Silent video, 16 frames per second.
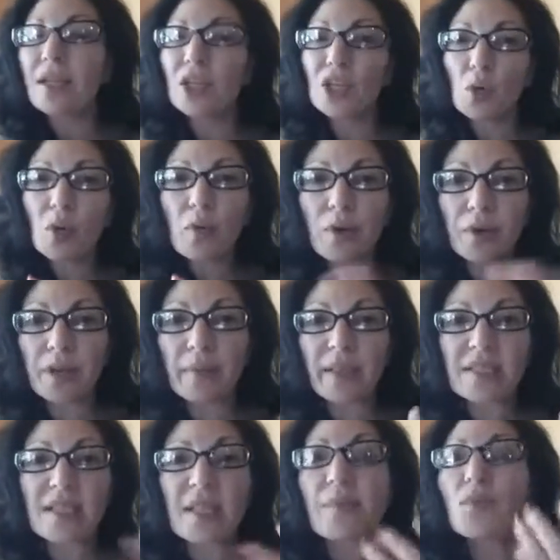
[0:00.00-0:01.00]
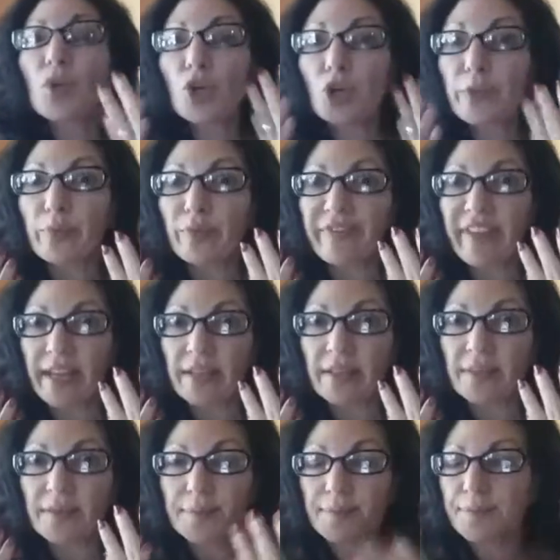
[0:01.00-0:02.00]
You don't want to worry about something you could have prevented.